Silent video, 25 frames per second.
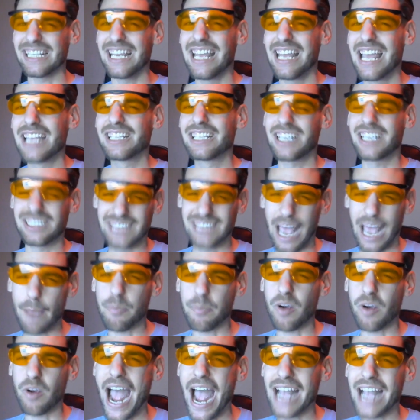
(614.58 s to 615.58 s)
because I
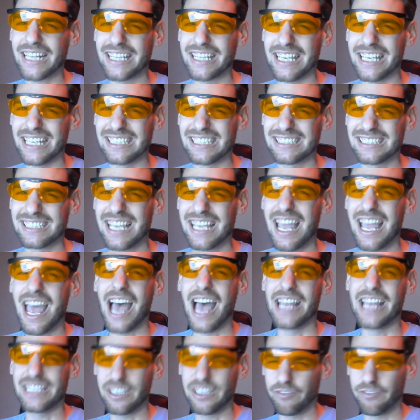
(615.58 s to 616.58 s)
practice
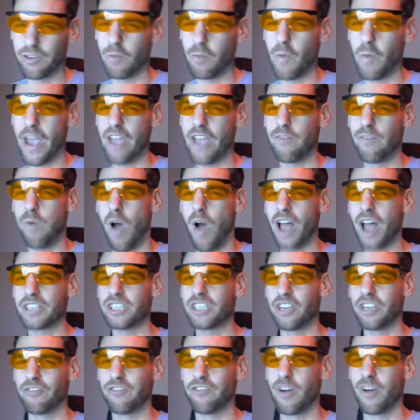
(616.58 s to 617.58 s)
a different way of
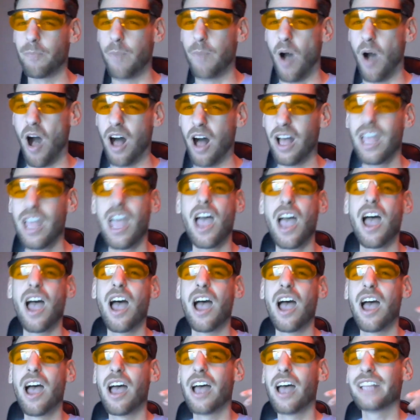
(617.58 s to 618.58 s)
watching football,
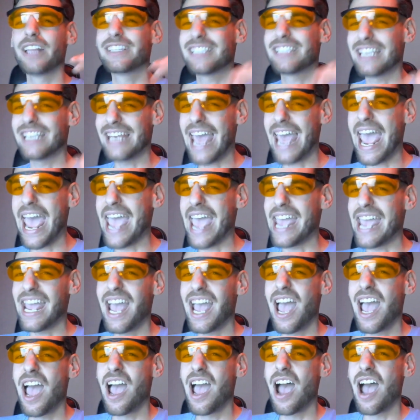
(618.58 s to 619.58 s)

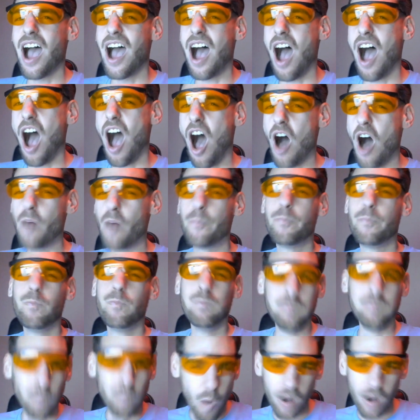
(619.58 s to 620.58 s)
today,
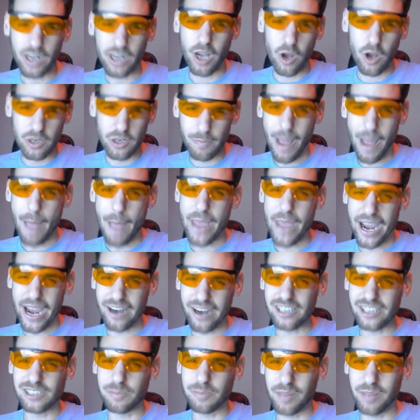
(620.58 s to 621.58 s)
I'll go to my
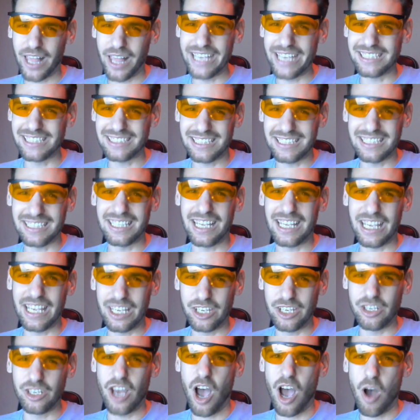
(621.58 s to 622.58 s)
parents' place.
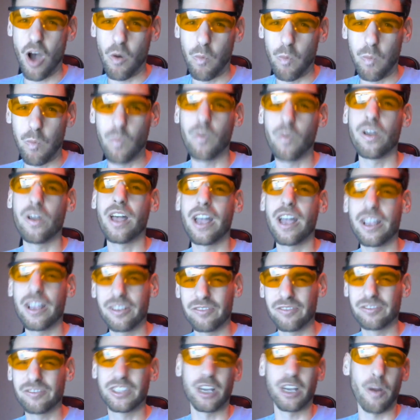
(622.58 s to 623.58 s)

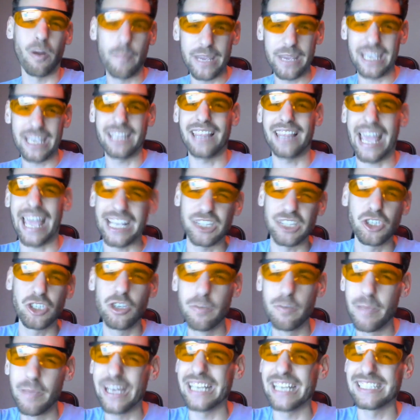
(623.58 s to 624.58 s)
There'll be like
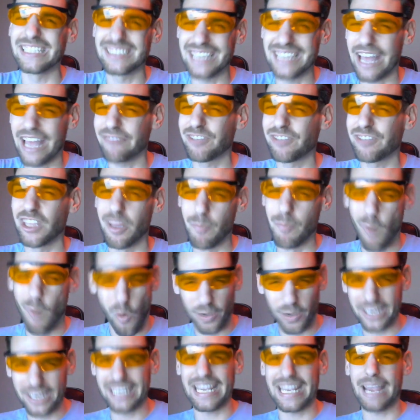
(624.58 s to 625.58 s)
2 minutes left in the
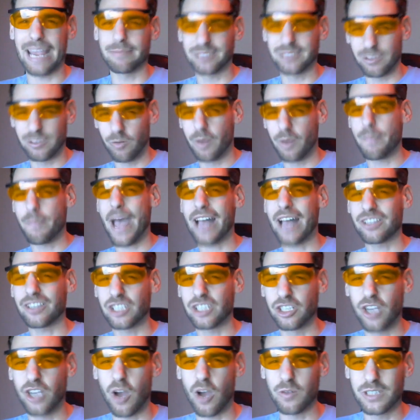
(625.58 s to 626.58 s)
morning games and we're about to
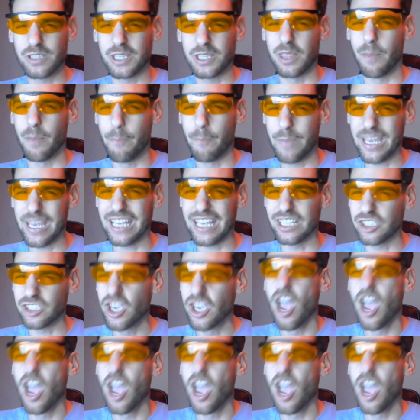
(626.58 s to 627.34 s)
go to the beach.